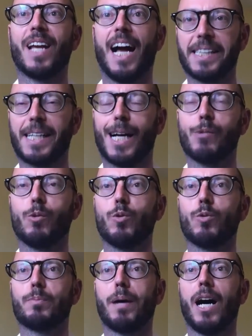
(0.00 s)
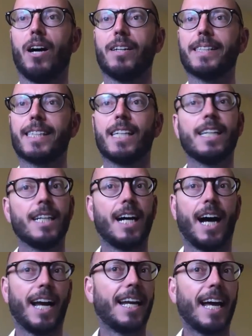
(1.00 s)
As I walked past,
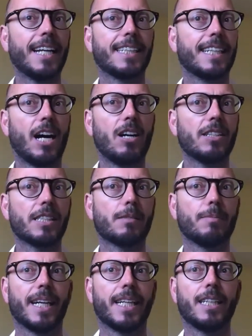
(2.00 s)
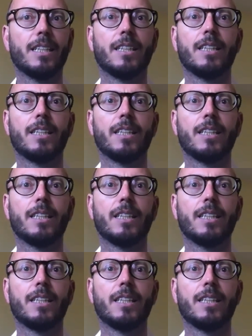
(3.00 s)
a lady asked me,